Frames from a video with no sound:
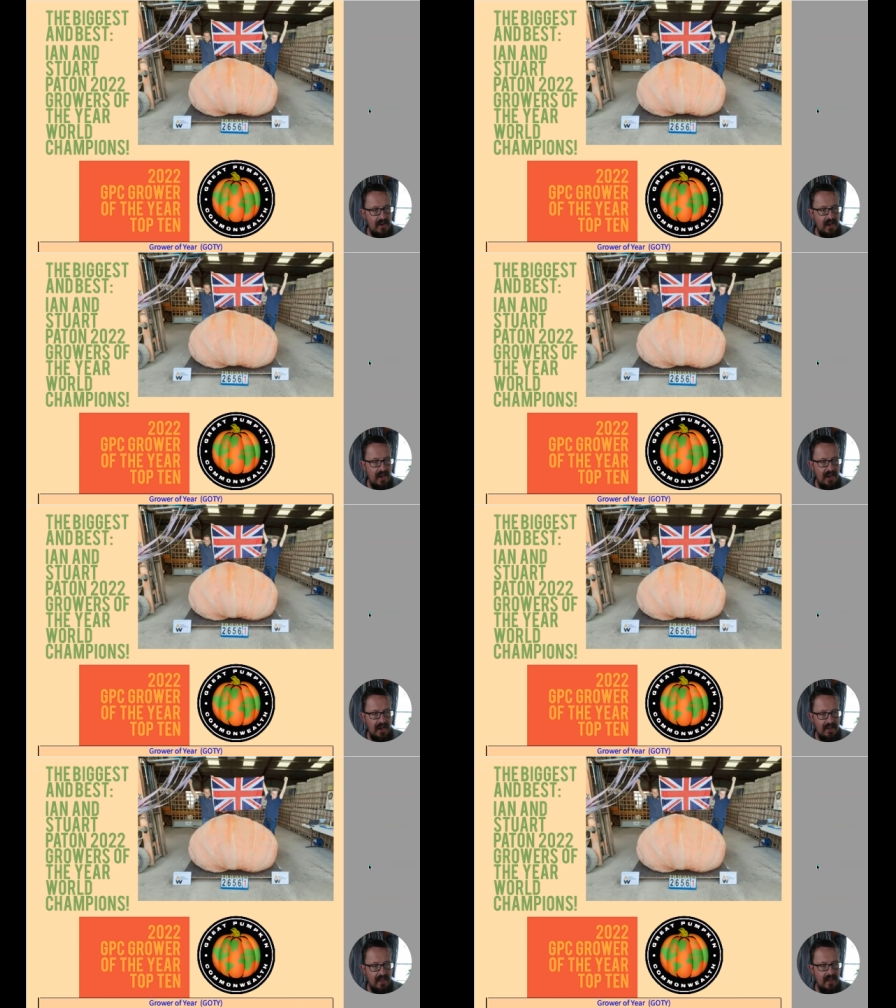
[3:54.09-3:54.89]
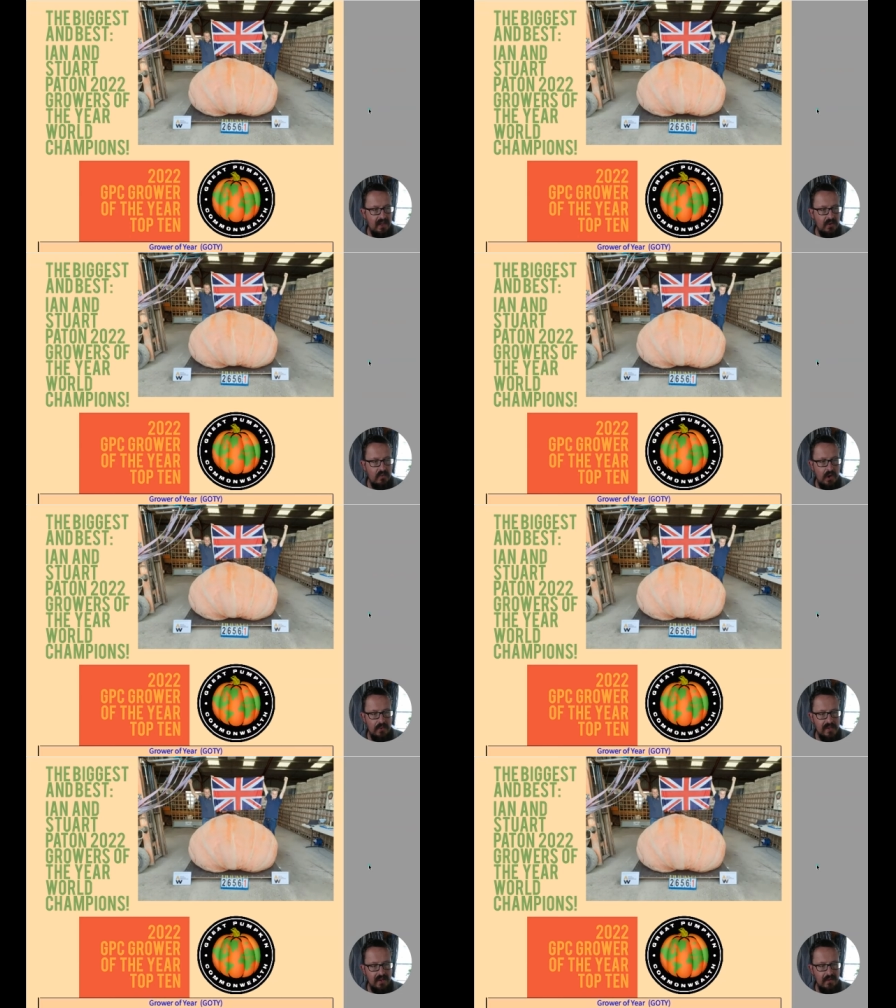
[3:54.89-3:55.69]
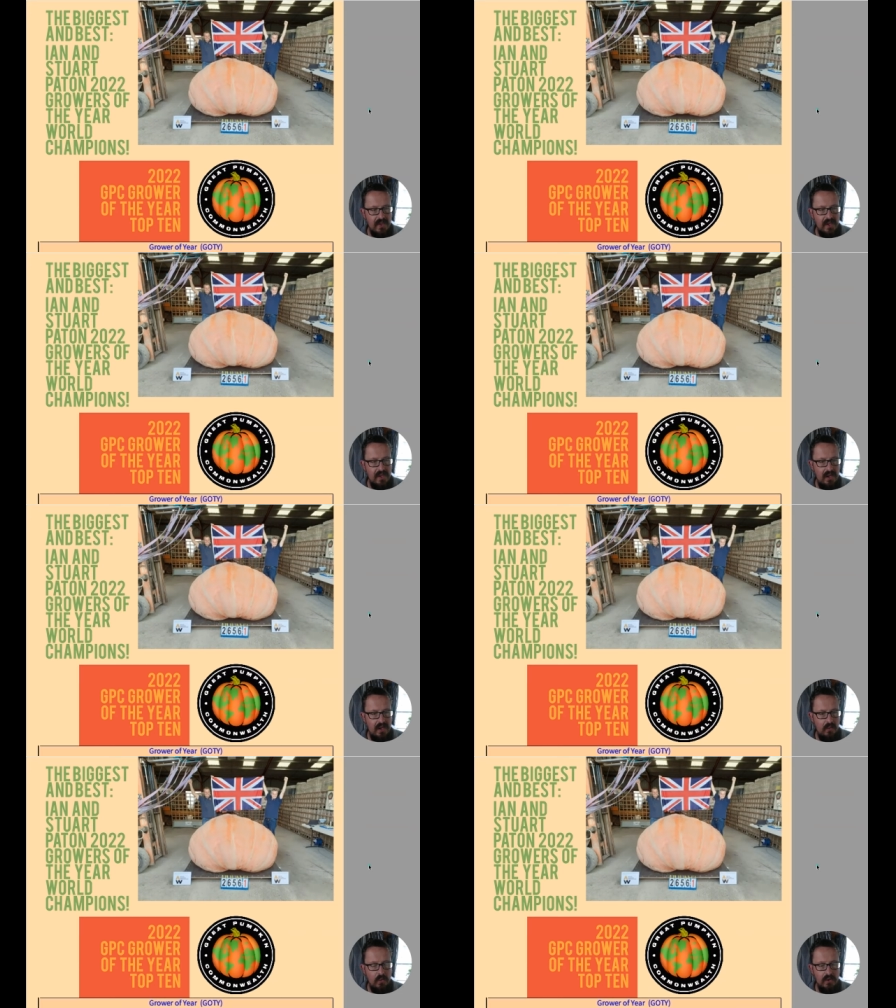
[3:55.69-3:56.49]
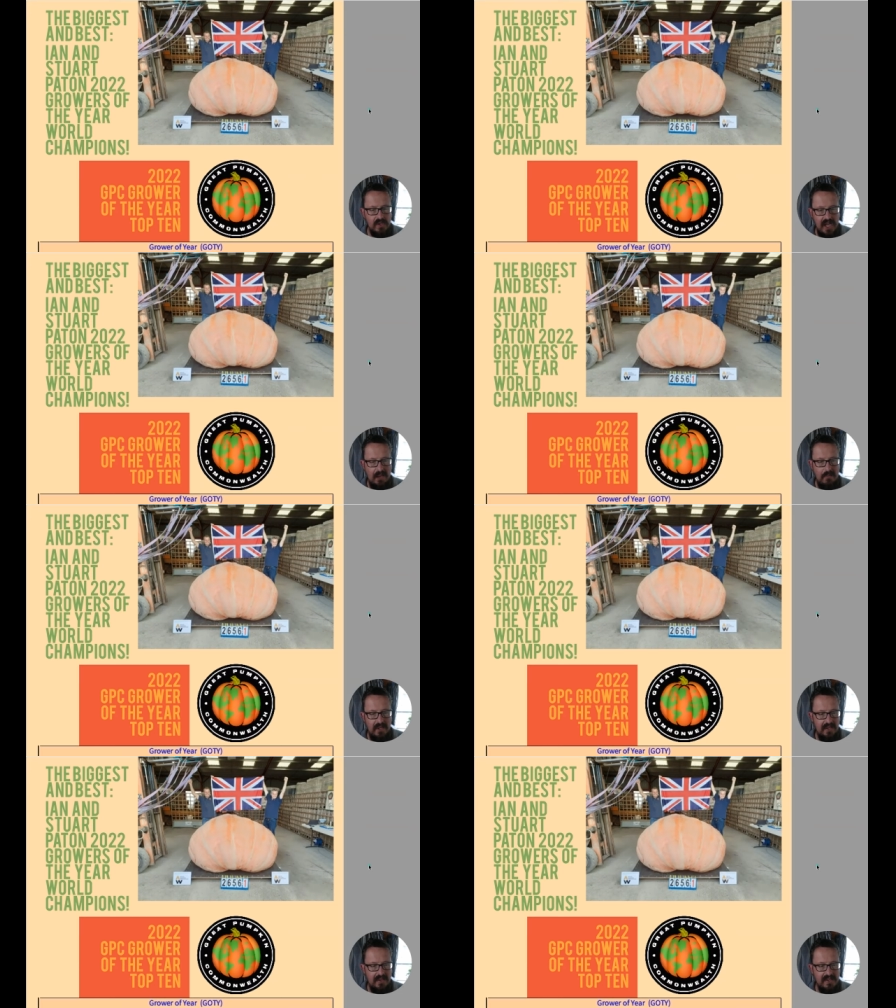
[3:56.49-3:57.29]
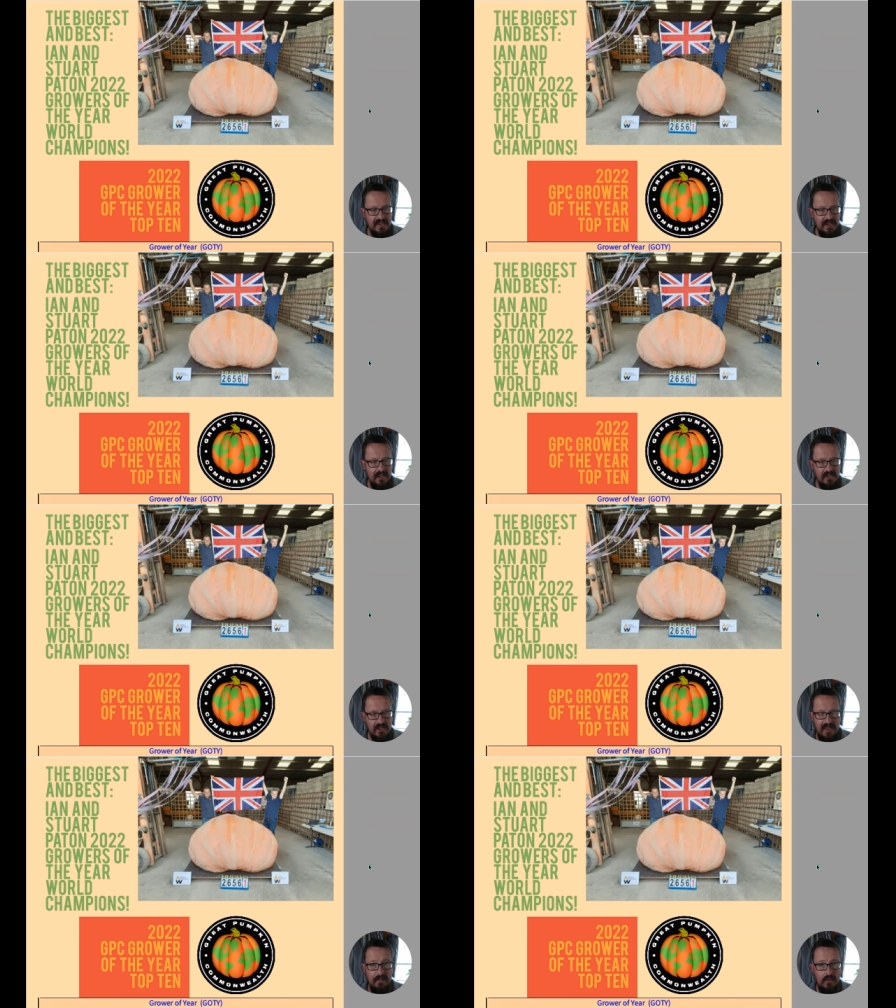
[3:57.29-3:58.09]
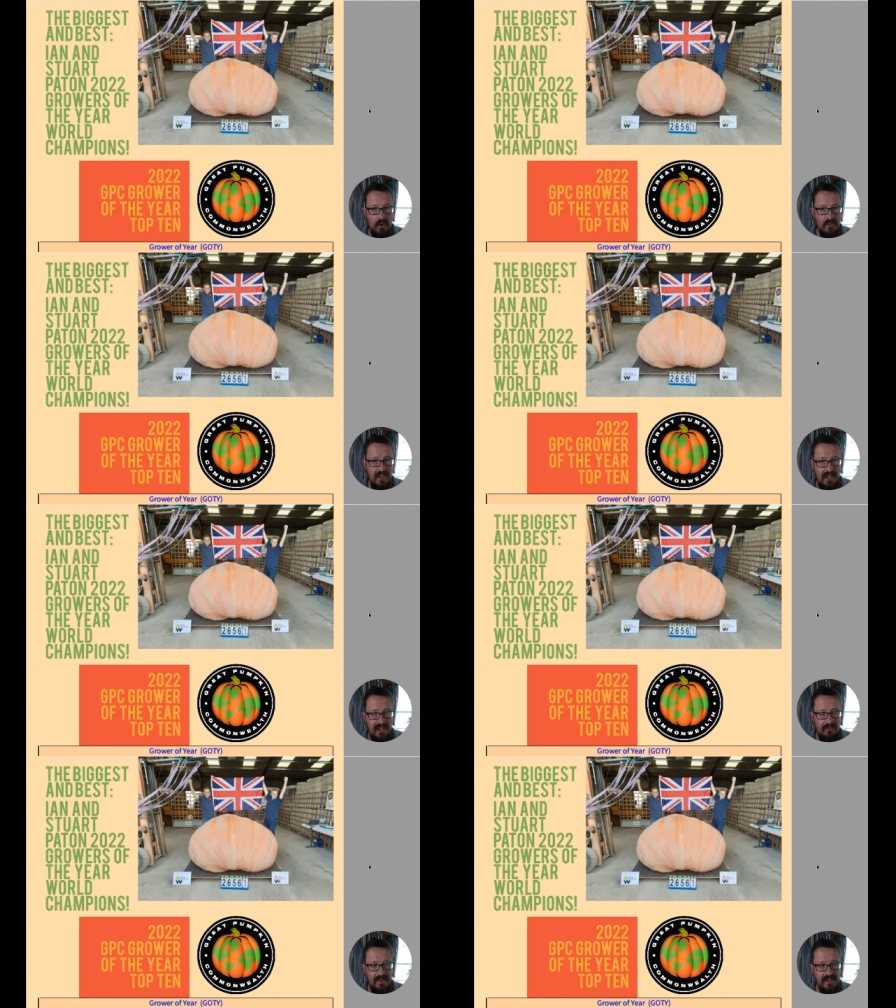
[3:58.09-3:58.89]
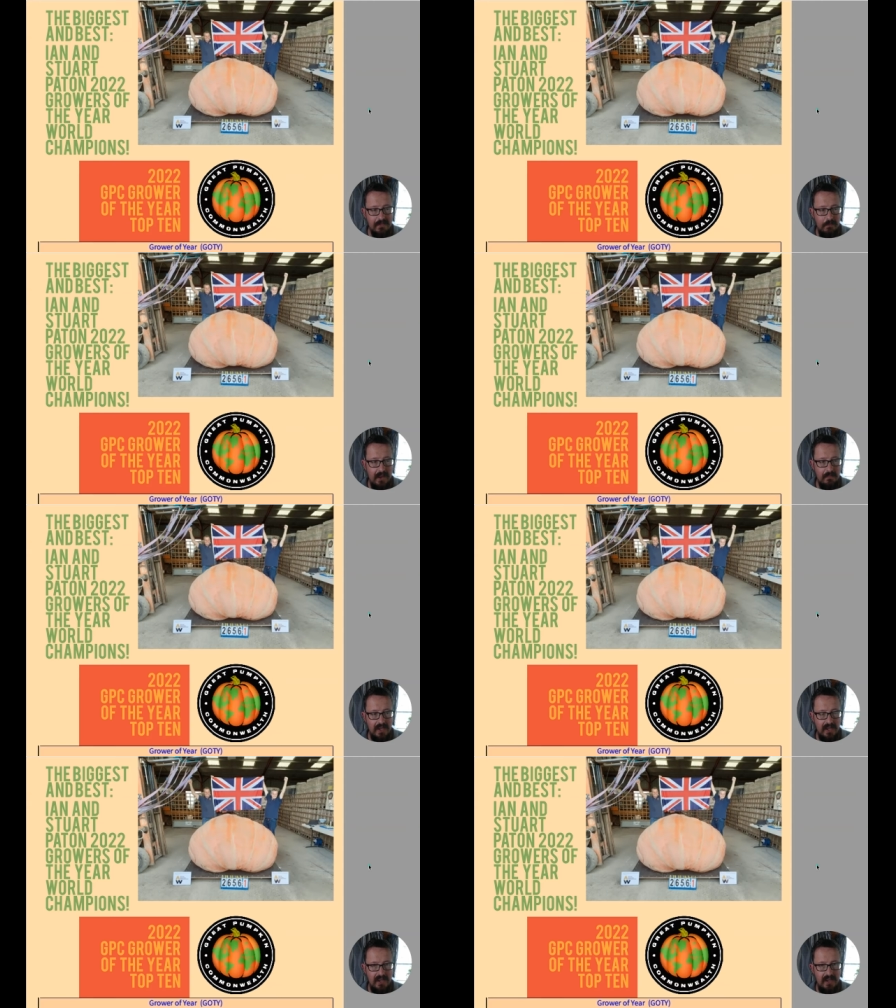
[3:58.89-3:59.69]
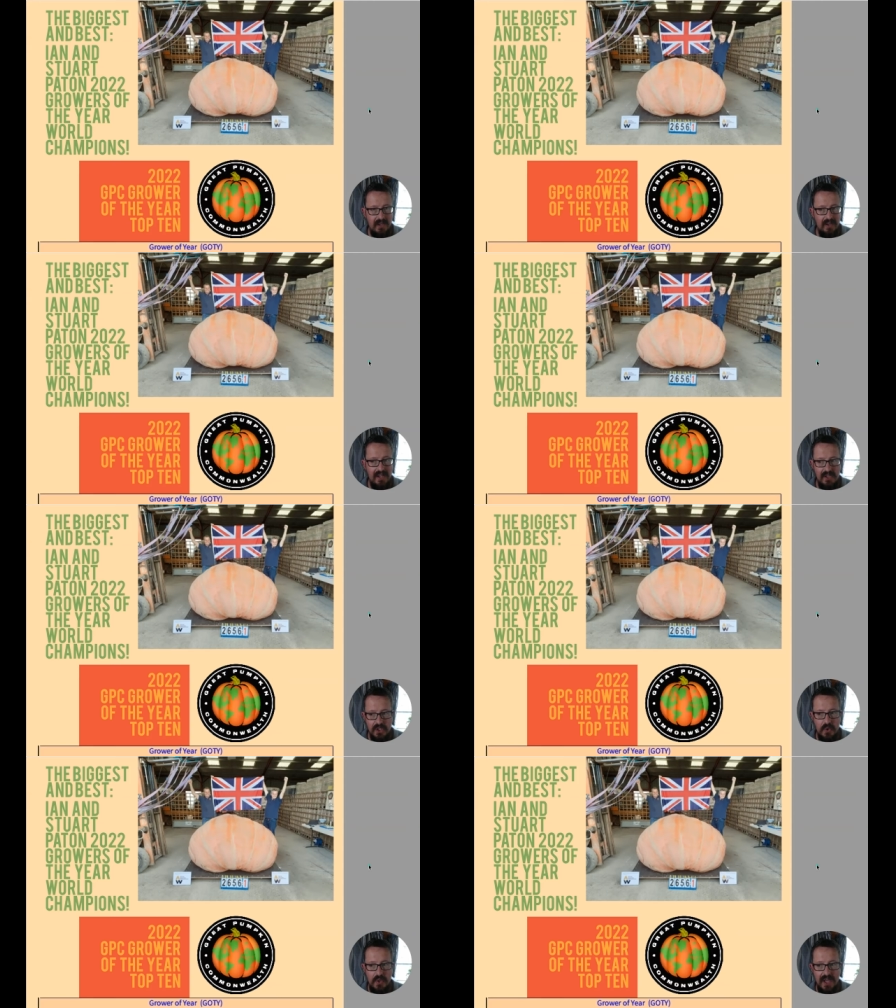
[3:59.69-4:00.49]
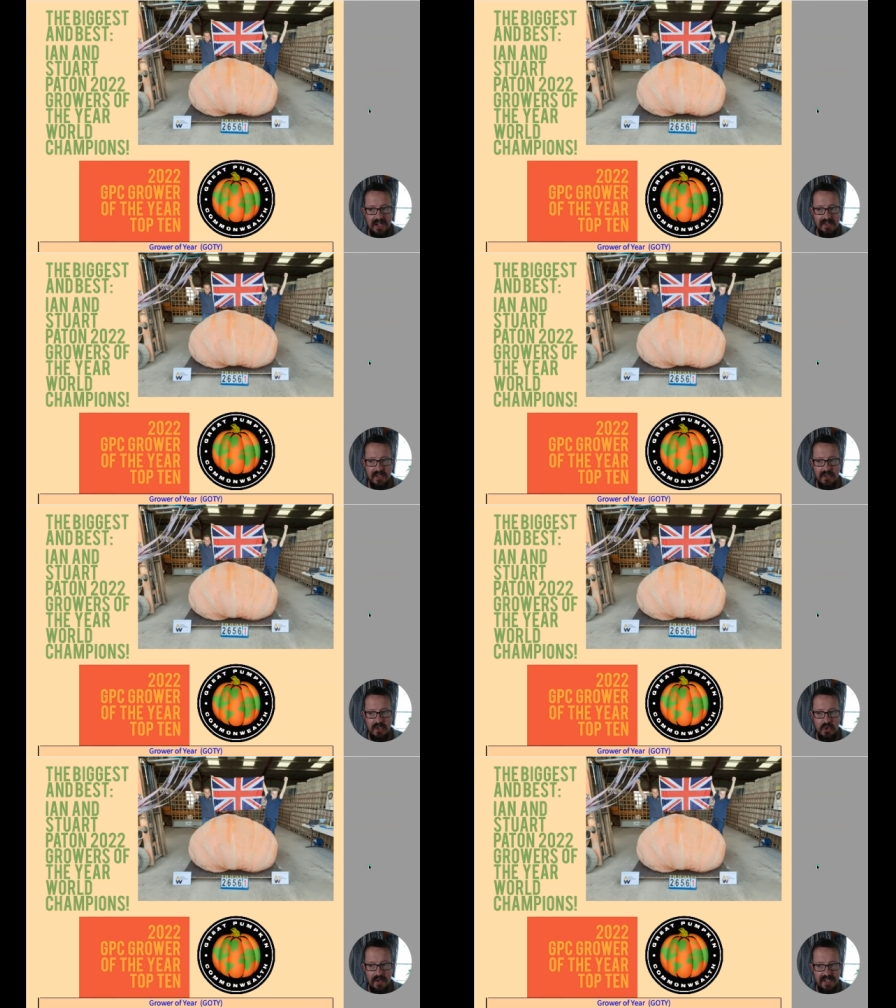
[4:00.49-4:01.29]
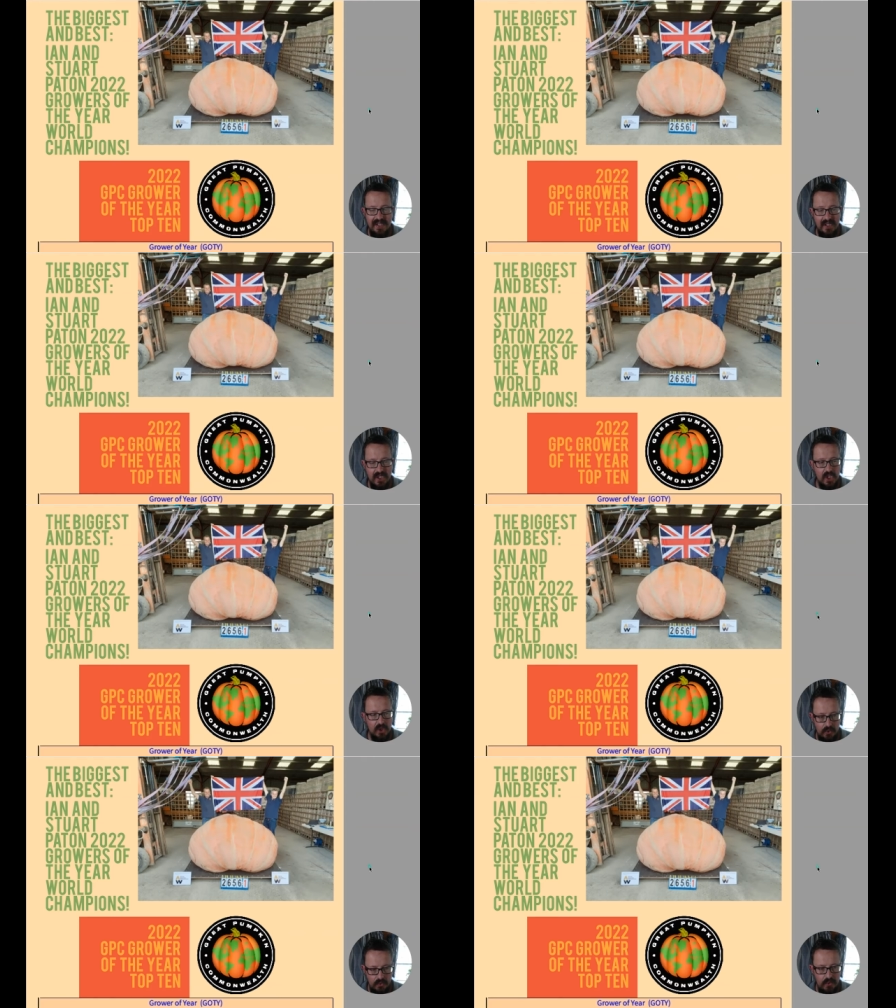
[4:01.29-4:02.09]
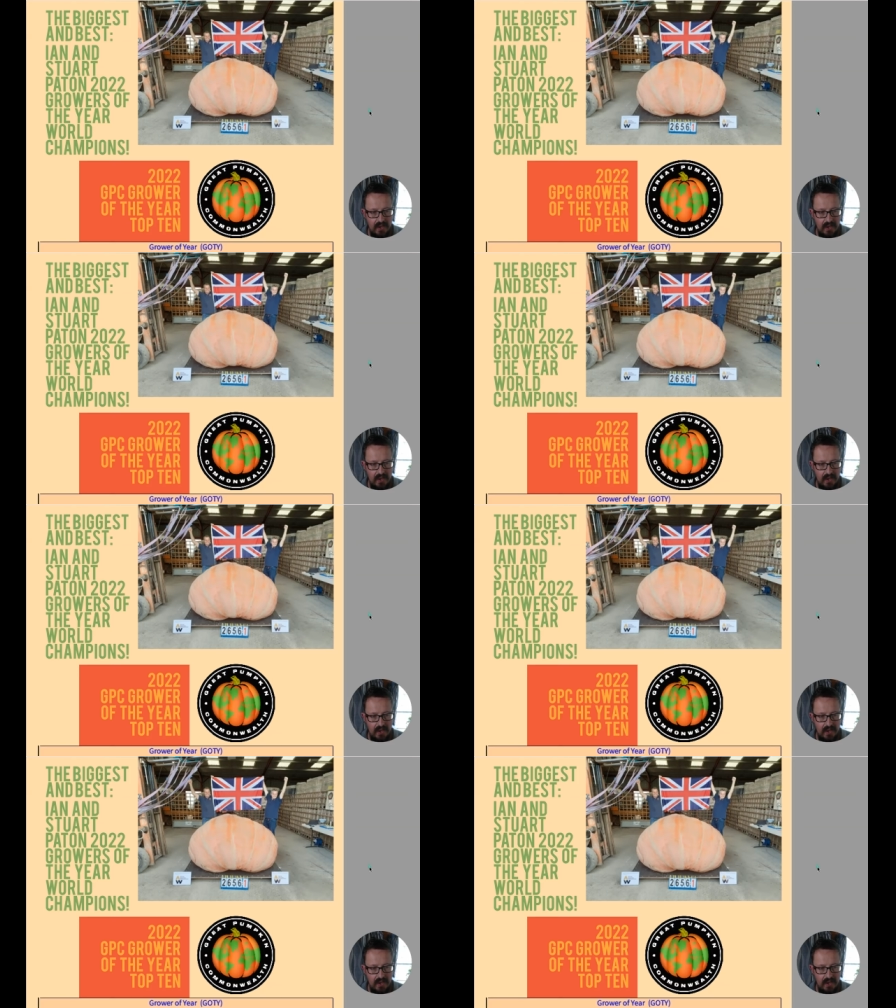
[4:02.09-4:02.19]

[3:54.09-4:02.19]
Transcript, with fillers: They're the Growers of the Year World Champions. So they've grown the heaviest pumpkin in 2022.